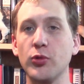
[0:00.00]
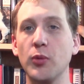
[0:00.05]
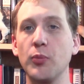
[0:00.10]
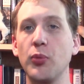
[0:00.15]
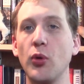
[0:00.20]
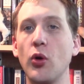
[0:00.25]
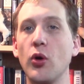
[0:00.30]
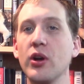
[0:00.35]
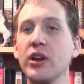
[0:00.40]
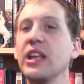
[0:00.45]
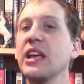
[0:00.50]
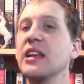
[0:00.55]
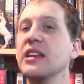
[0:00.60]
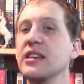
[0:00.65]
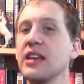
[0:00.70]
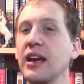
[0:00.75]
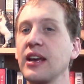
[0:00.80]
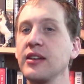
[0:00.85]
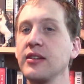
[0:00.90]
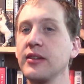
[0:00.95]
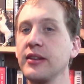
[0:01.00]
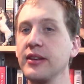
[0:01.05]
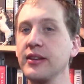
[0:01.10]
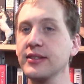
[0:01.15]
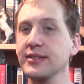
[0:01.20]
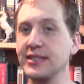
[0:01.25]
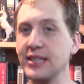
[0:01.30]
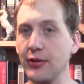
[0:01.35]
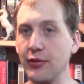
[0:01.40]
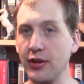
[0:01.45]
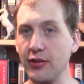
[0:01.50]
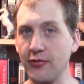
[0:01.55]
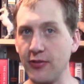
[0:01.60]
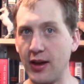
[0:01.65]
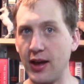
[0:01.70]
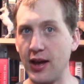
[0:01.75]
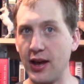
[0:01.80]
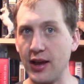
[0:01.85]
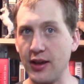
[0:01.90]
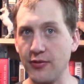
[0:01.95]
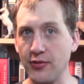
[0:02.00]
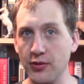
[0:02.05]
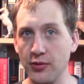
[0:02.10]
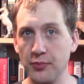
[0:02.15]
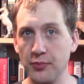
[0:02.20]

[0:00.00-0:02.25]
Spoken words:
born in 1975.